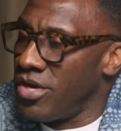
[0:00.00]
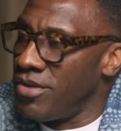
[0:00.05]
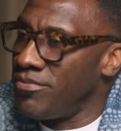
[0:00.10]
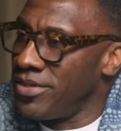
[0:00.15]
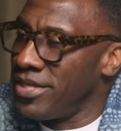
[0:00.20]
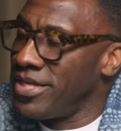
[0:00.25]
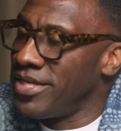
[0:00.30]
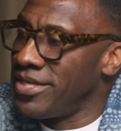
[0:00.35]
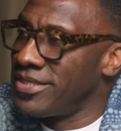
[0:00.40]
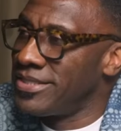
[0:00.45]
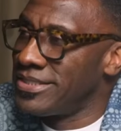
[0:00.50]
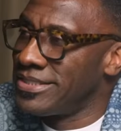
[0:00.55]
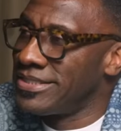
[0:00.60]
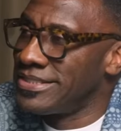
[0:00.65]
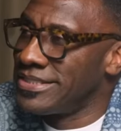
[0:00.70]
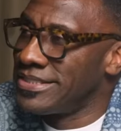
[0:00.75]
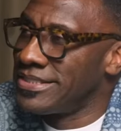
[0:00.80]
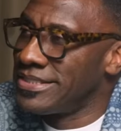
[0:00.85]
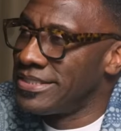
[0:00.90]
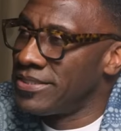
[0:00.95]
company. Why
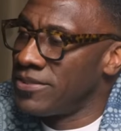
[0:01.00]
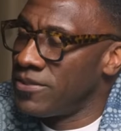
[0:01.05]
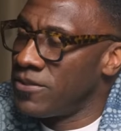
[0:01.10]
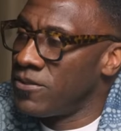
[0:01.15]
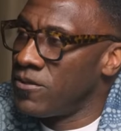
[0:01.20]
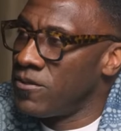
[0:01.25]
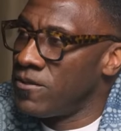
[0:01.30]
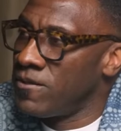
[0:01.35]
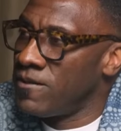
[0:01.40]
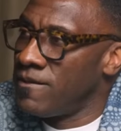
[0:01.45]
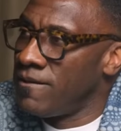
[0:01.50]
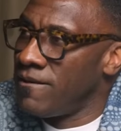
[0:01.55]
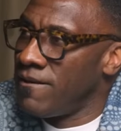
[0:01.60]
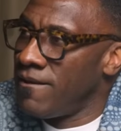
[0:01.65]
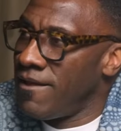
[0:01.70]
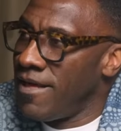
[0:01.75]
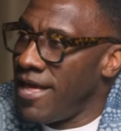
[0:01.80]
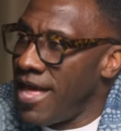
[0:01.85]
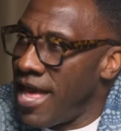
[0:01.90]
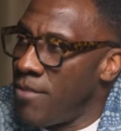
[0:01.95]
wouldn't it be
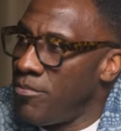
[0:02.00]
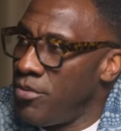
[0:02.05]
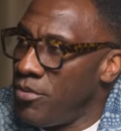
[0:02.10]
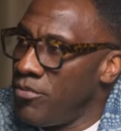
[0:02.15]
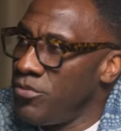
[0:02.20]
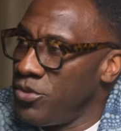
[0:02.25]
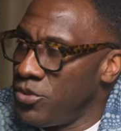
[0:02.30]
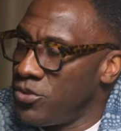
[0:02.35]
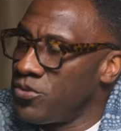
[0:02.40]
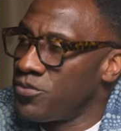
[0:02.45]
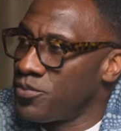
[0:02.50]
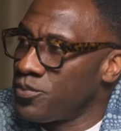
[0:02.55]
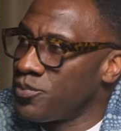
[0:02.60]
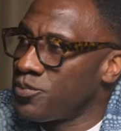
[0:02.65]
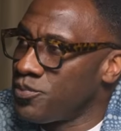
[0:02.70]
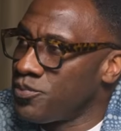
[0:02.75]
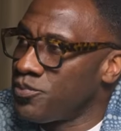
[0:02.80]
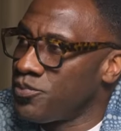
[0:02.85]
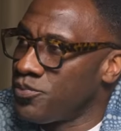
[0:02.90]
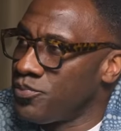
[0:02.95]
Apple Music?